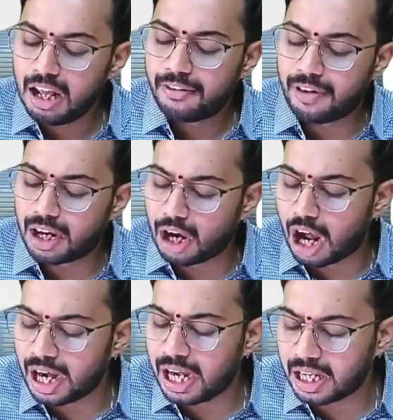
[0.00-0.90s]
For
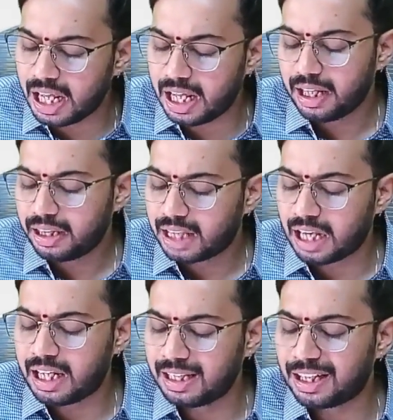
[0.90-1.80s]
royalty,
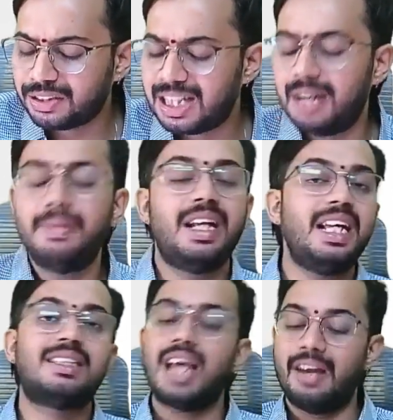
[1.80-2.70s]
30,000 limit
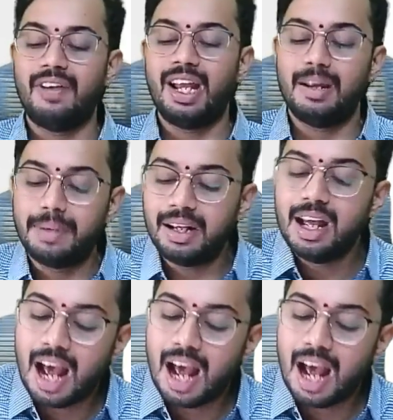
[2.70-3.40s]
is available.